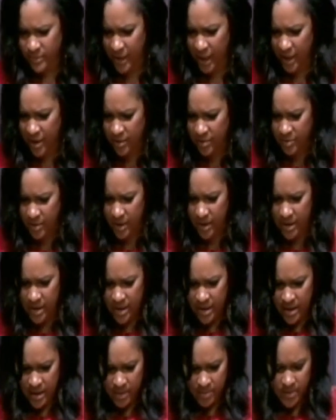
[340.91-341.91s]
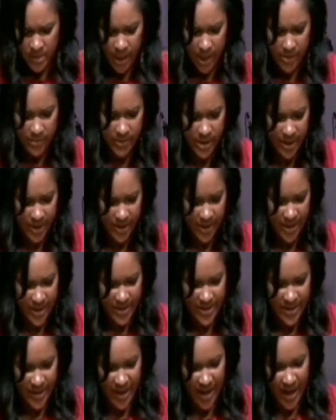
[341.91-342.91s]
I don't play with the
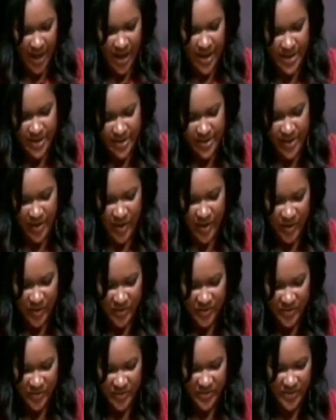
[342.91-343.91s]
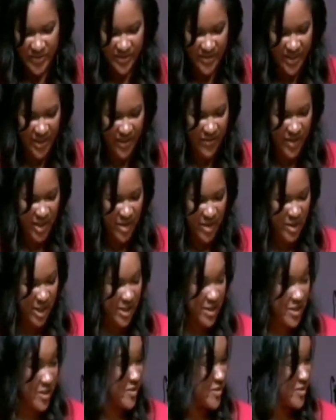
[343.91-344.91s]
things of God, so if
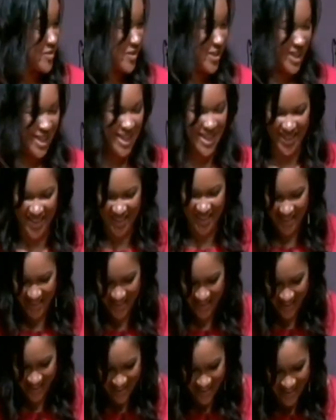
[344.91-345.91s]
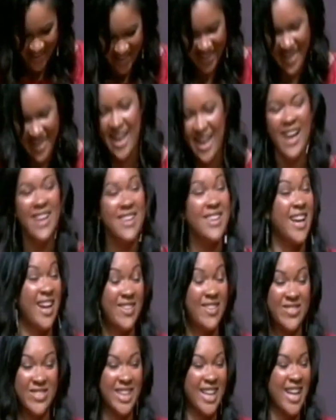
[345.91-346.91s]
anybody knows me. I
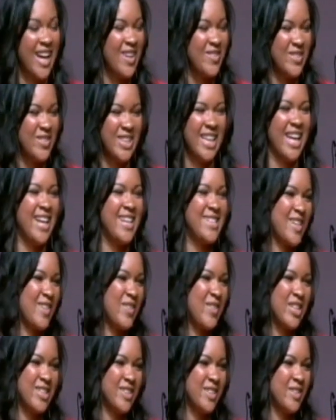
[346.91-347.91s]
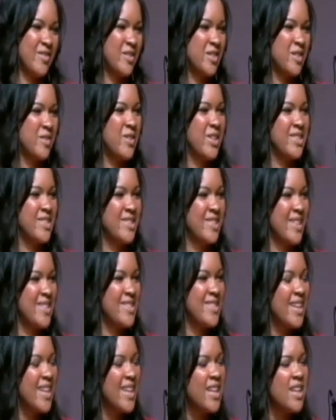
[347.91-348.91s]
laugh a lot, but last time I delivered the message, they
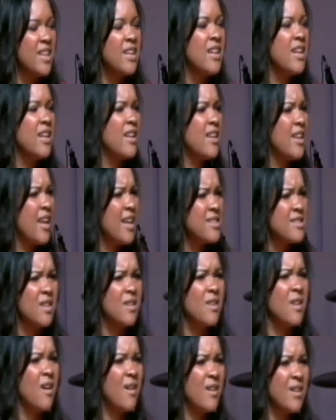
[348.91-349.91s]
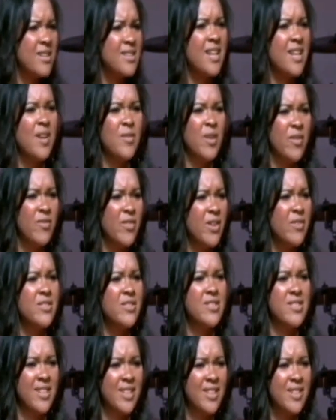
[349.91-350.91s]
said, that's the longest time I've ever
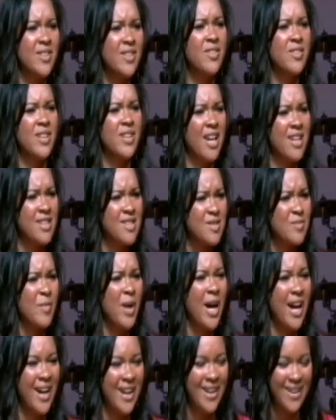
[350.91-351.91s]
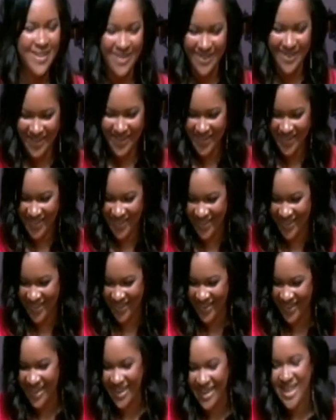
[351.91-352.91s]
seen you not smile.
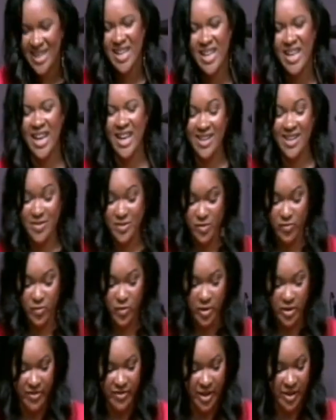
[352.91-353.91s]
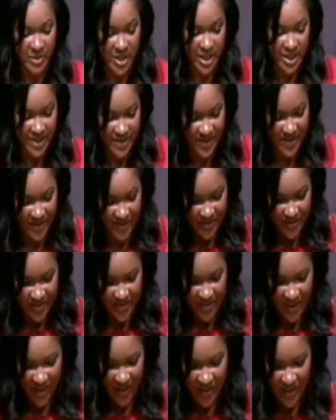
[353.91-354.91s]
It was 45 minutes, too.
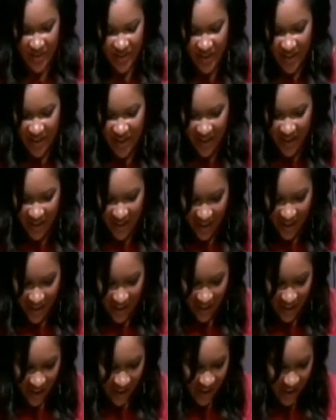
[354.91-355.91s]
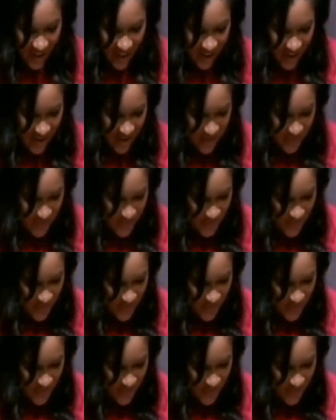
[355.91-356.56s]
So